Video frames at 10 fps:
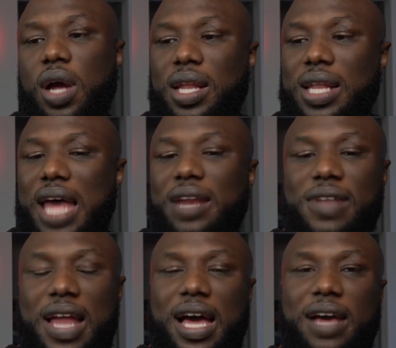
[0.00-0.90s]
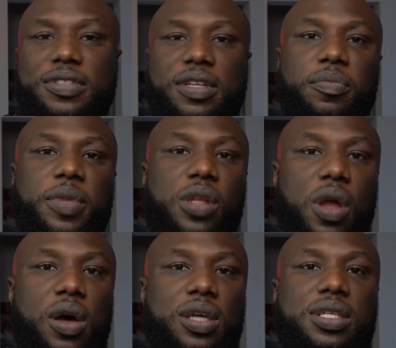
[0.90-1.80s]
A lot of lives have been
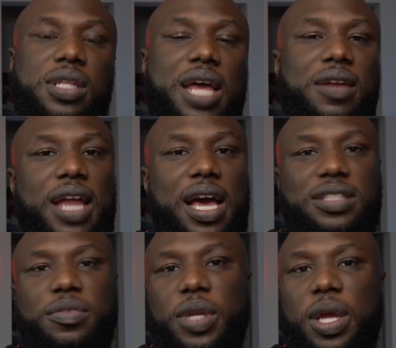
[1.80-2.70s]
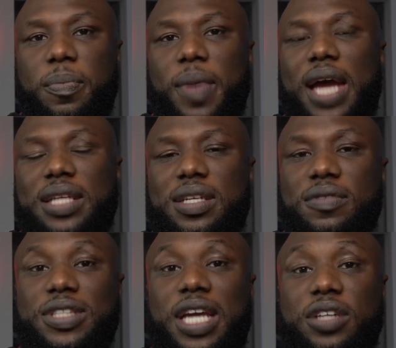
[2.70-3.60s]
lost. A lot of lives have been impacted and
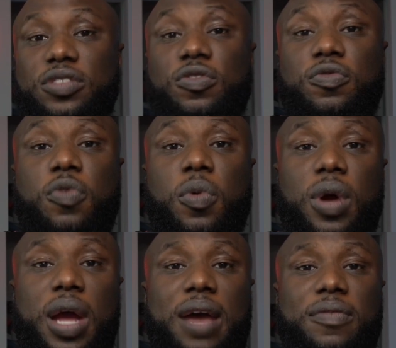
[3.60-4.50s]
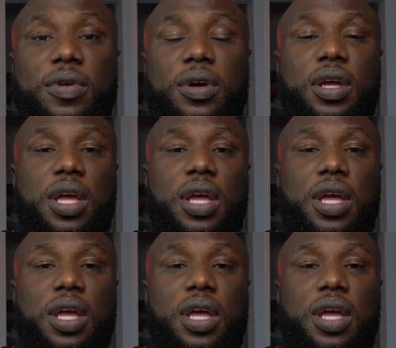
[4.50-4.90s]
have changed forever.